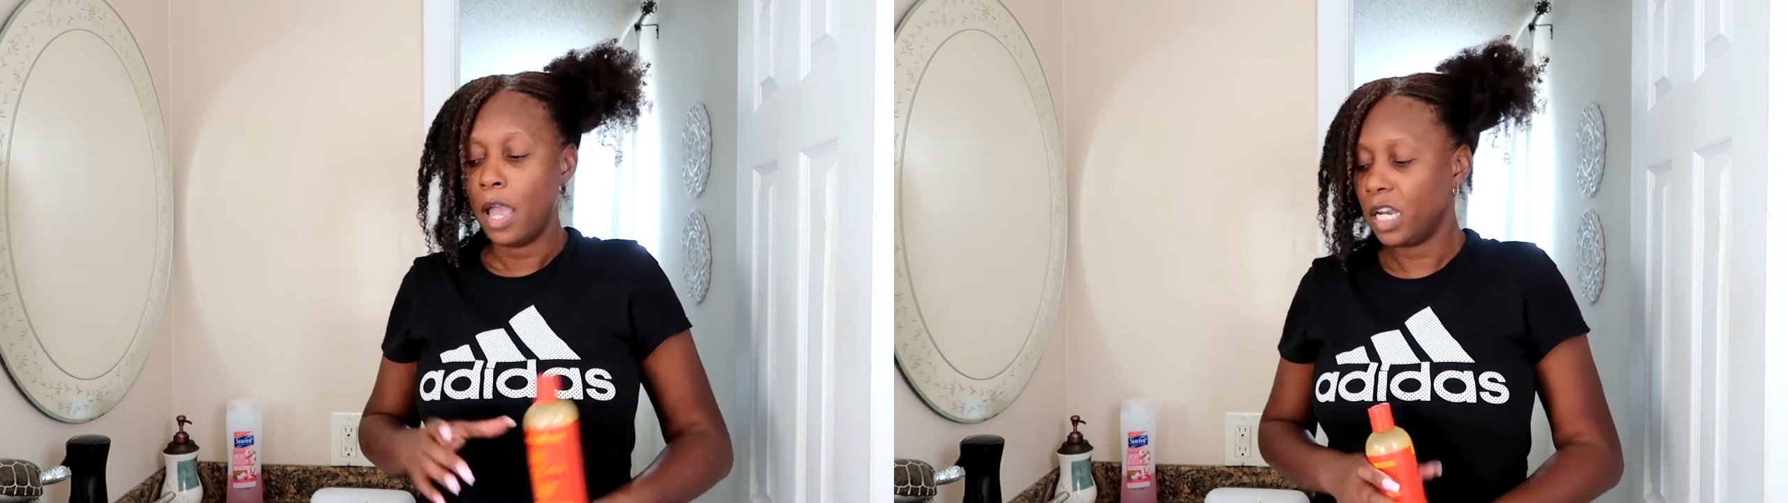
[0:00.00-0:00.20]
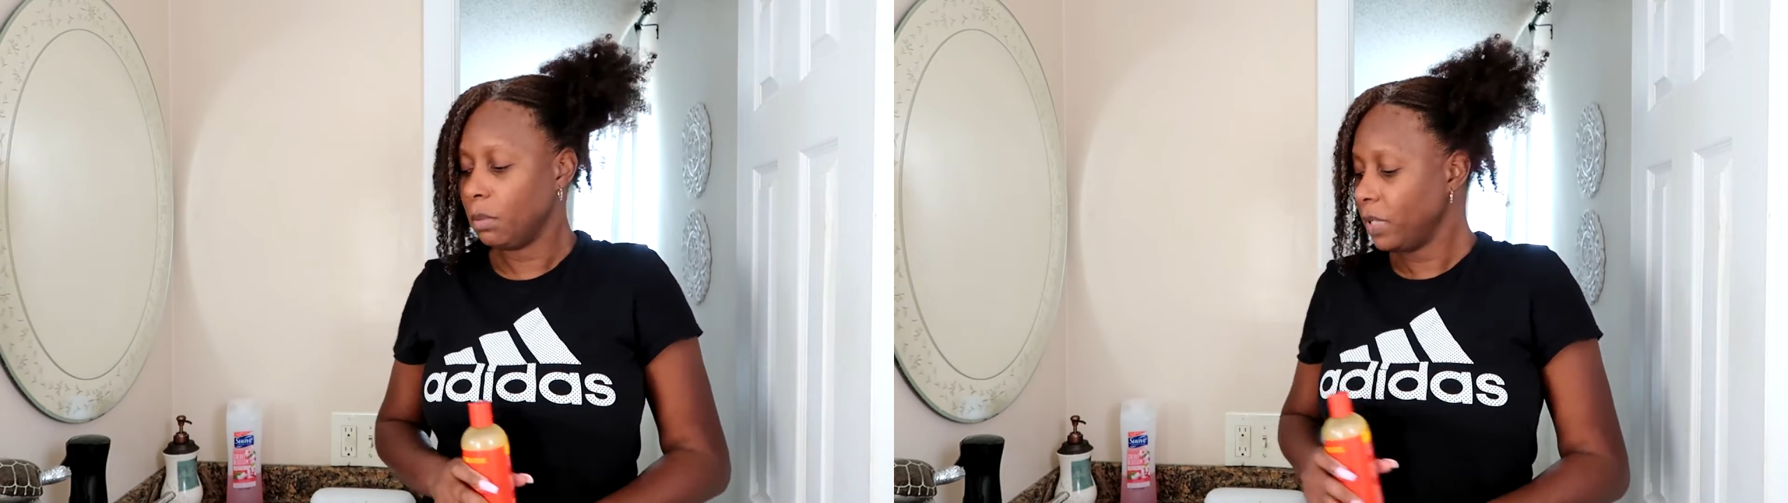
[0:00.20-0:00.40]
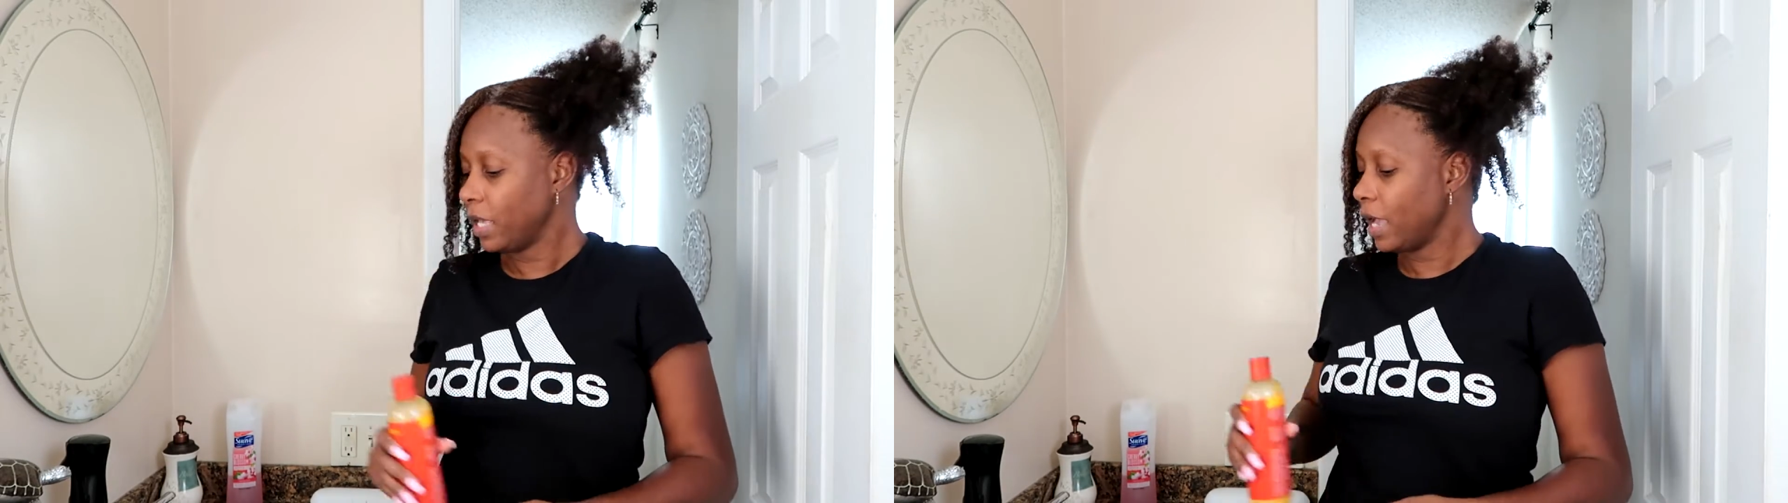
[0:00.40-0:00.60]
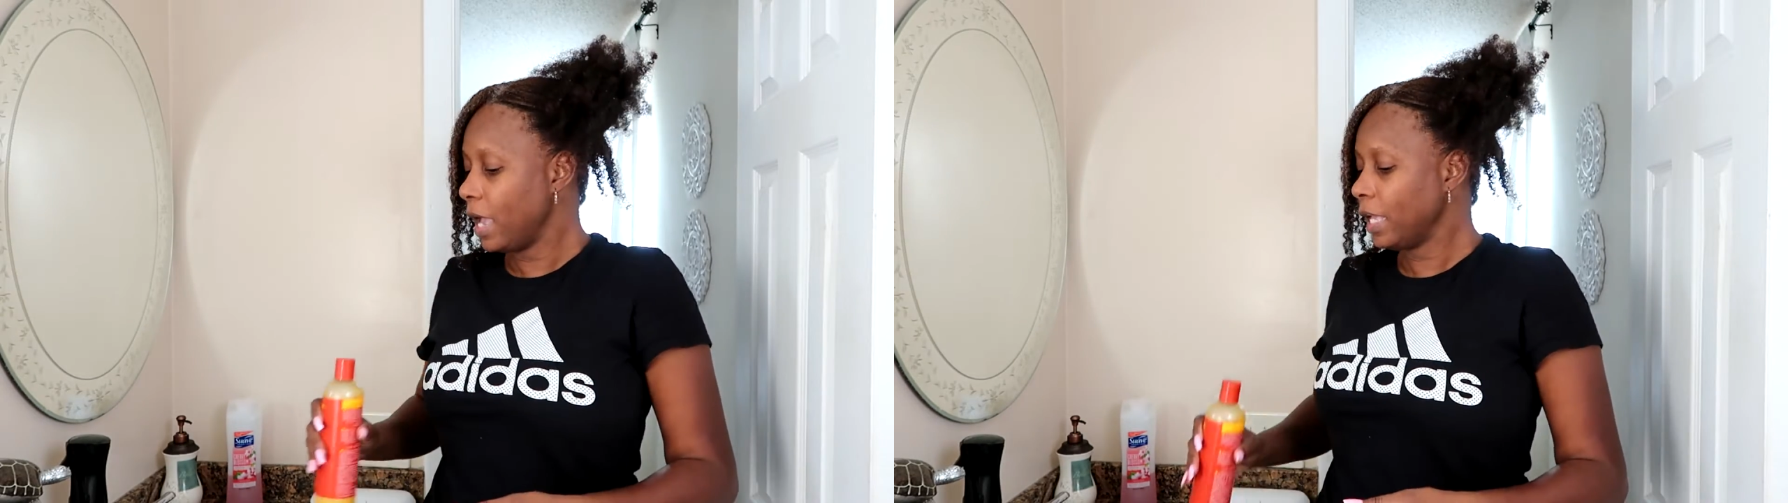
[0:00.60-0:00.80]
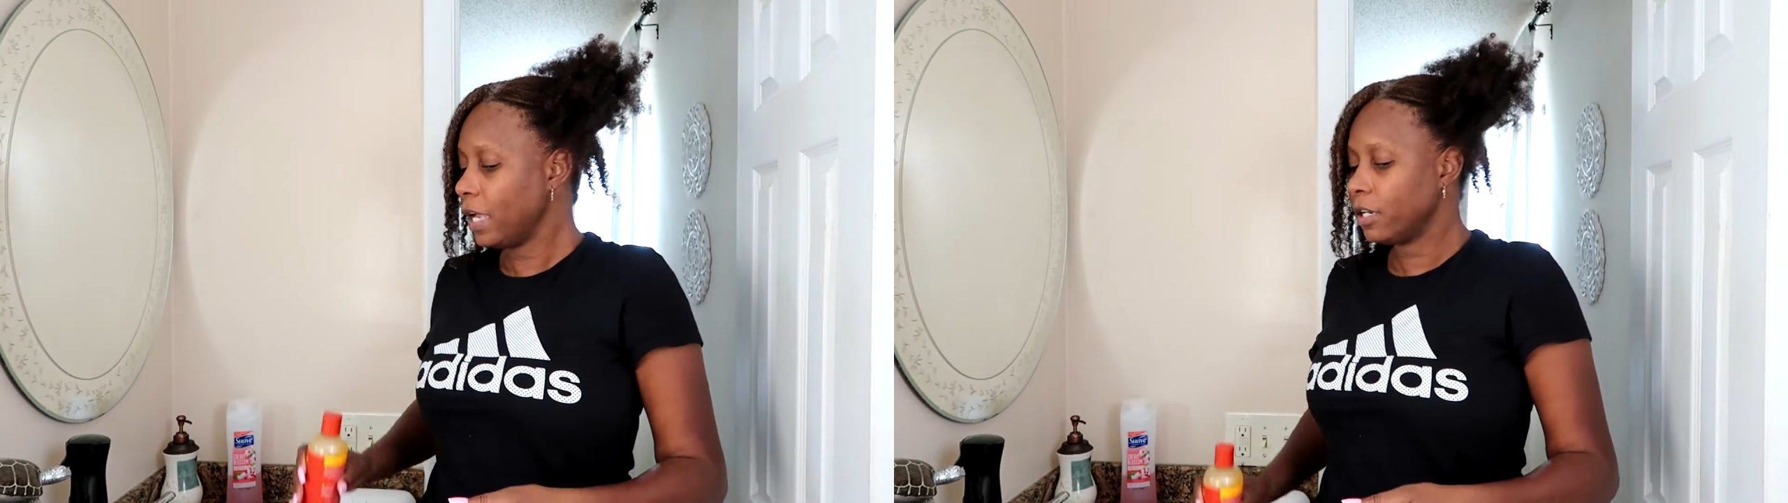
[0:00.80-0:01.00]
And I'm like,
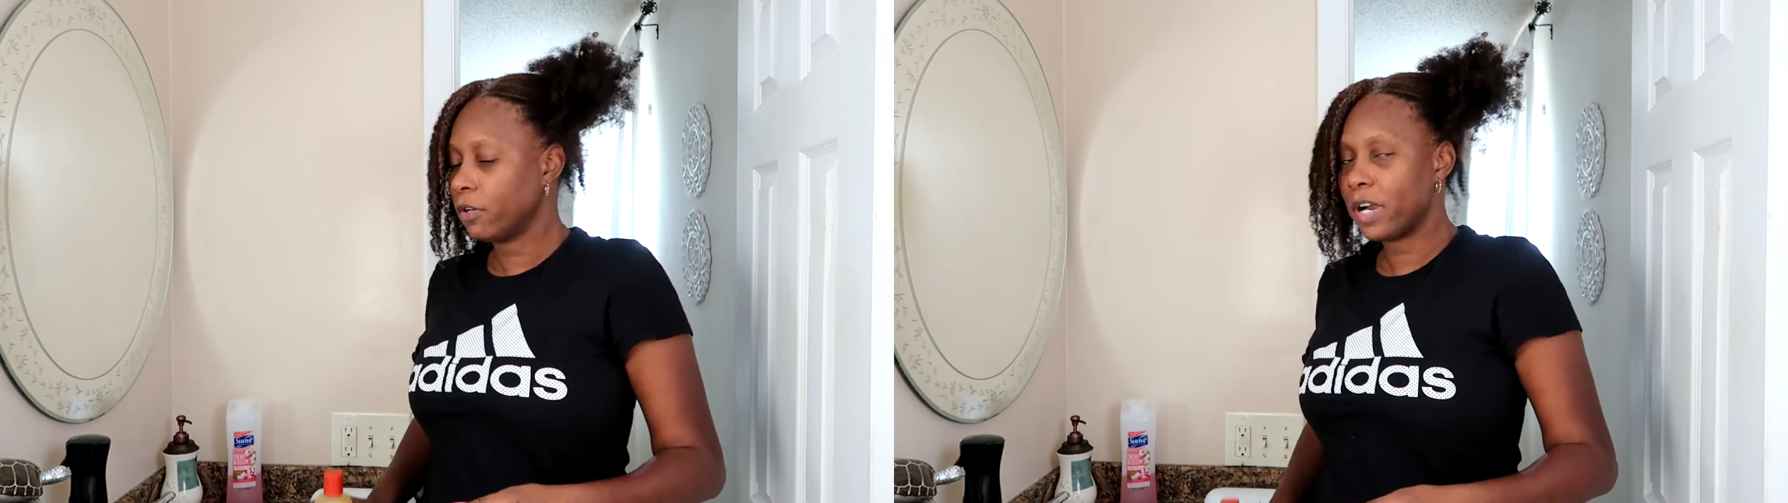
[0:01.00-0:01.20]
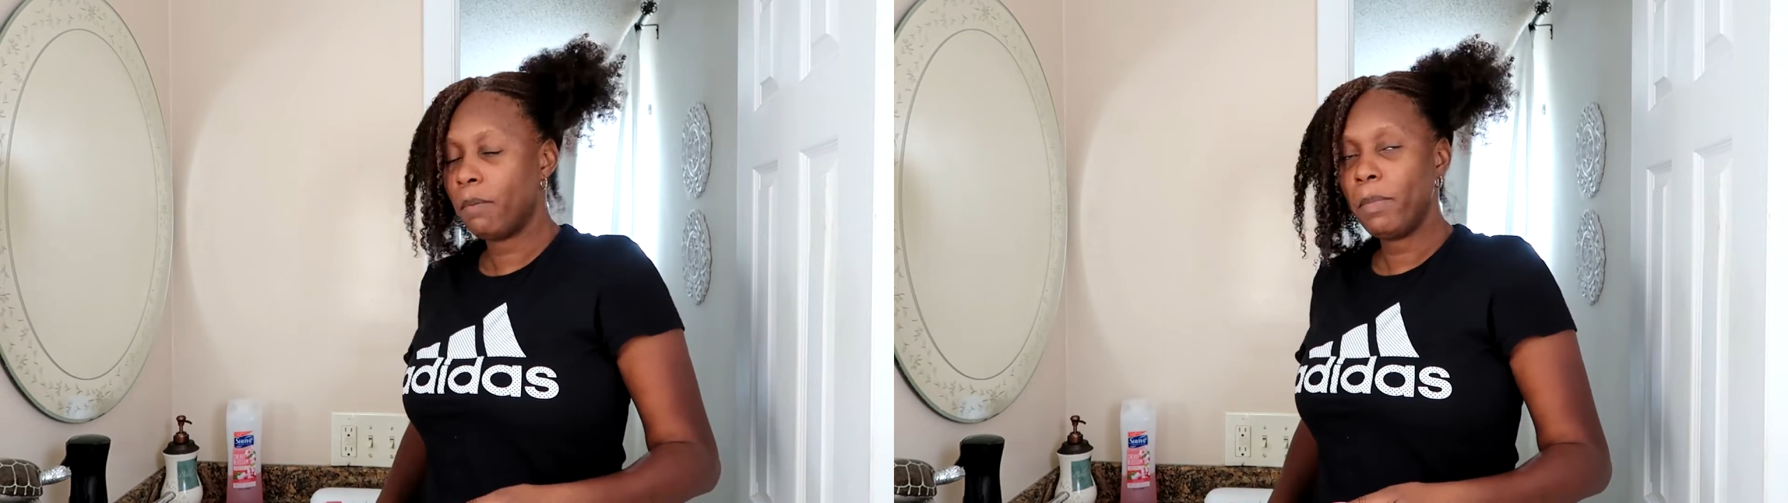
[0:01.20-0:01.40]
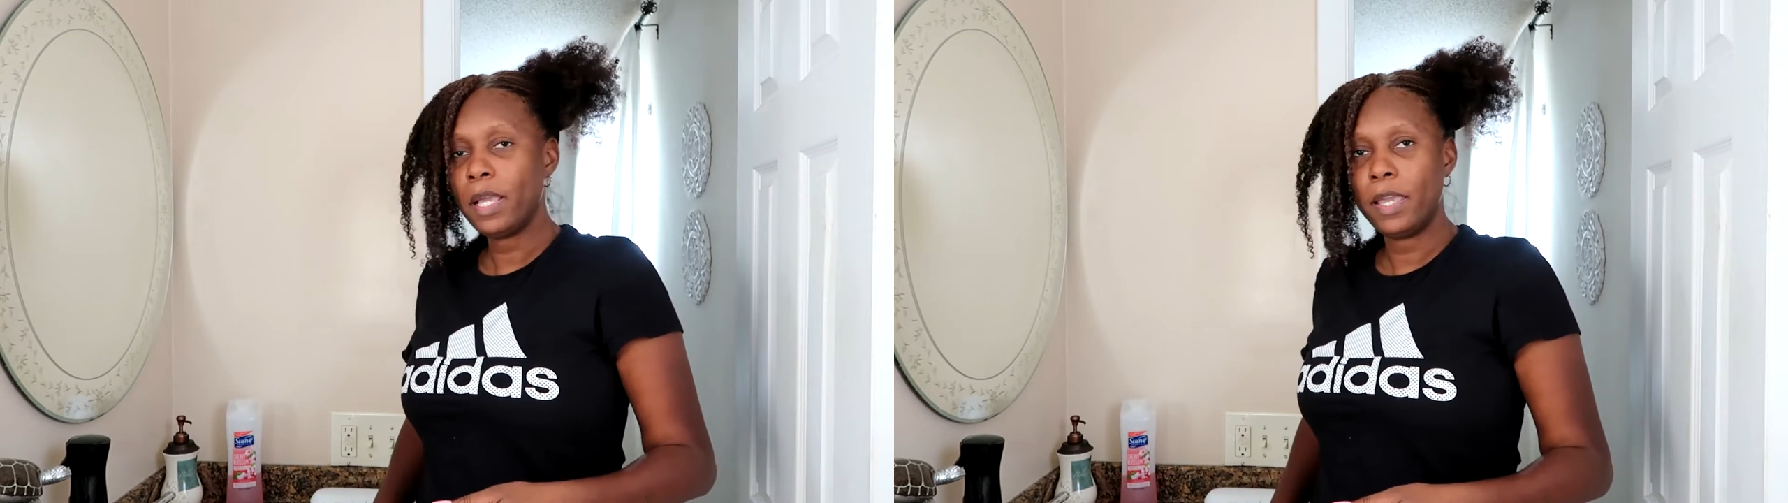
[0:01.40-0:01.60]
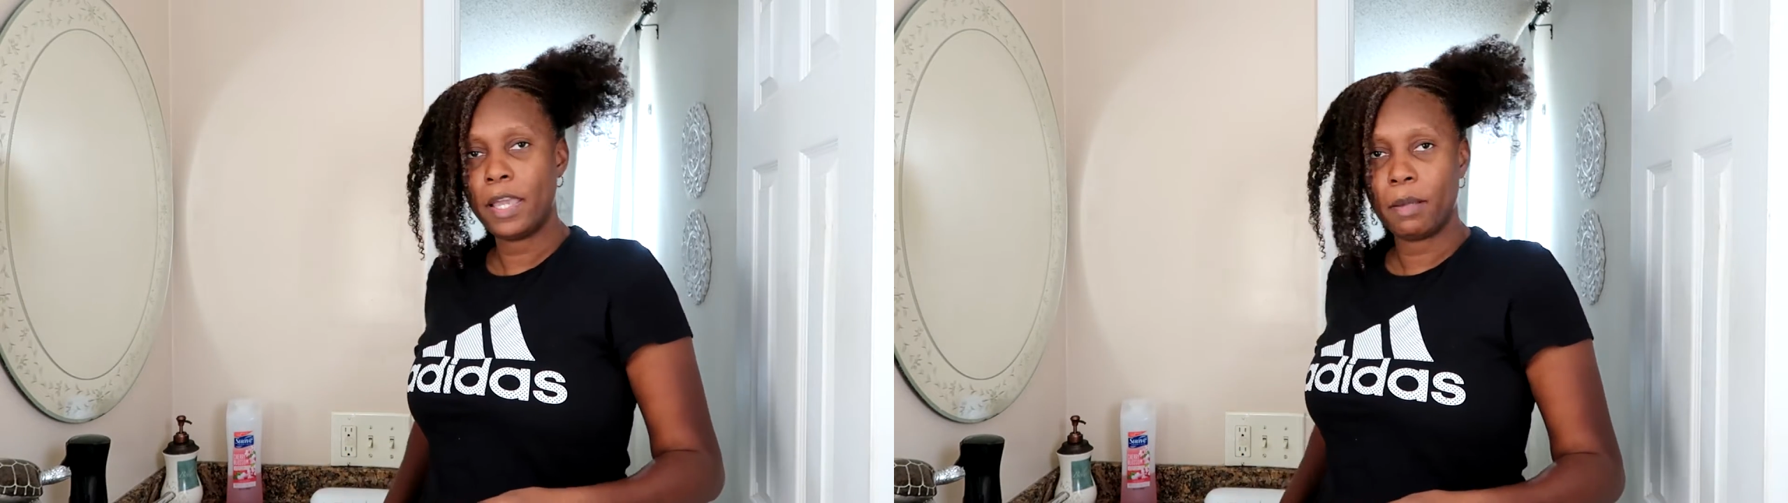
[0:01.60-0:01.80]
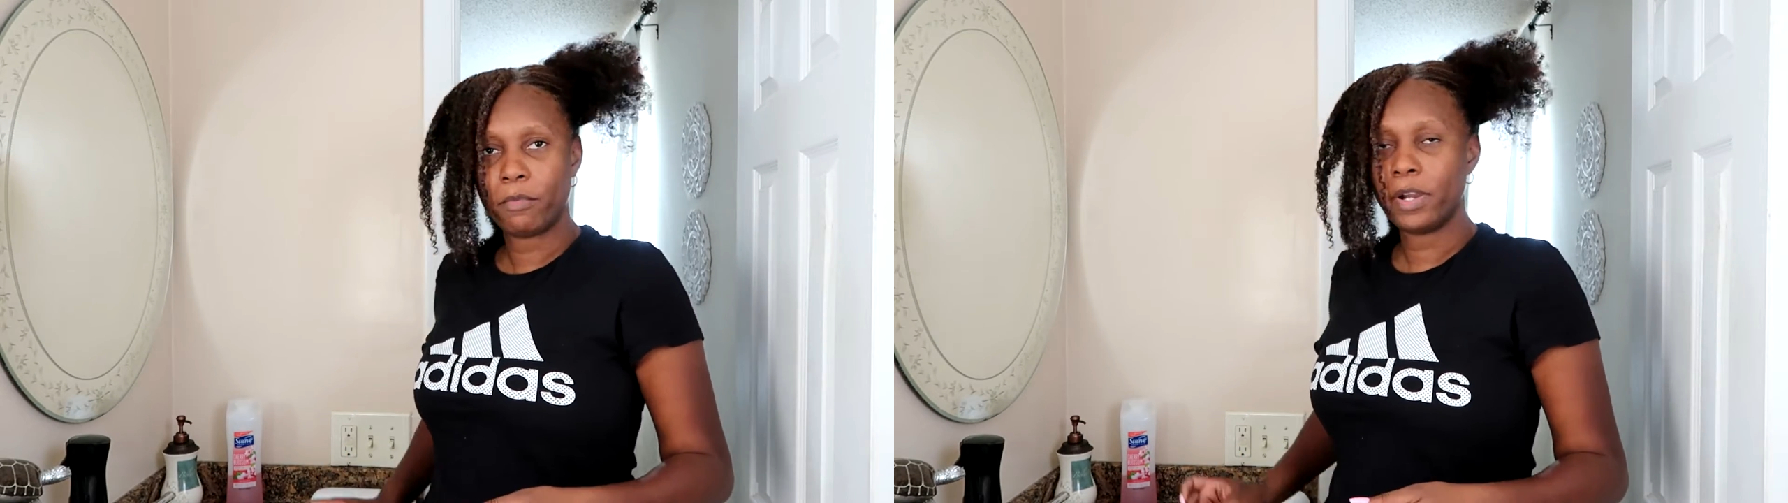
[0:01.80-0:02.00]
I gotta grab my
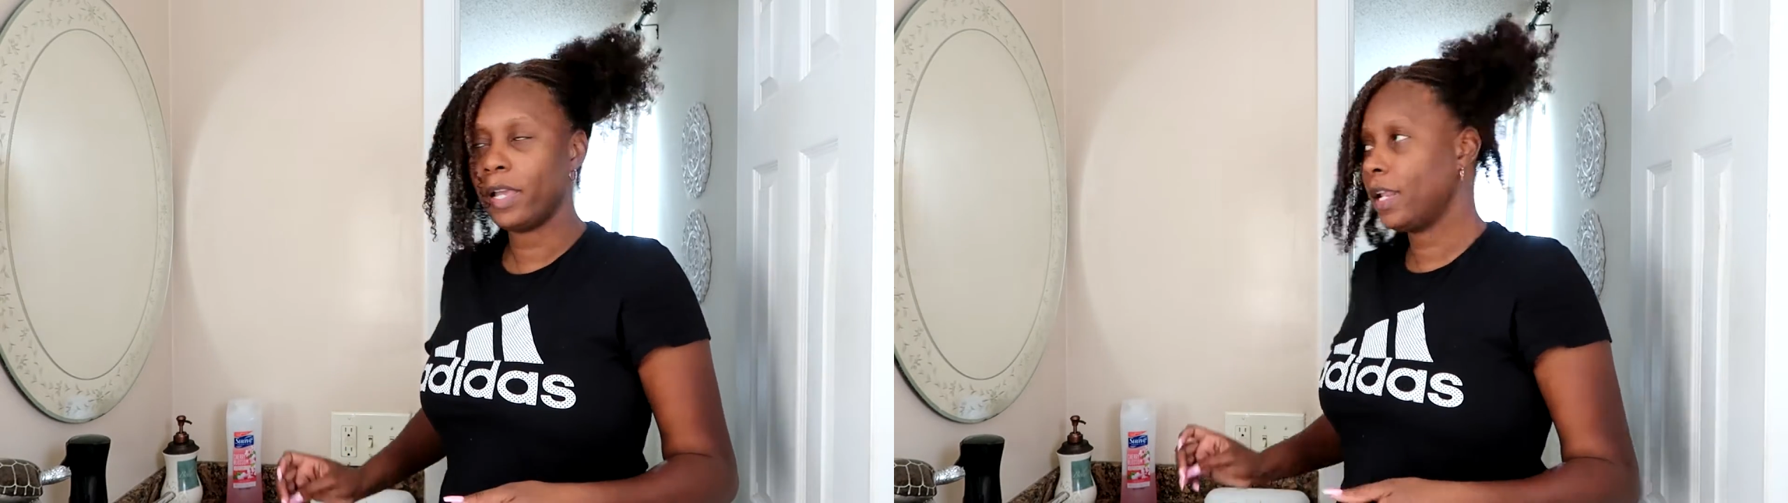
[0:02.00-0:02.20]
camera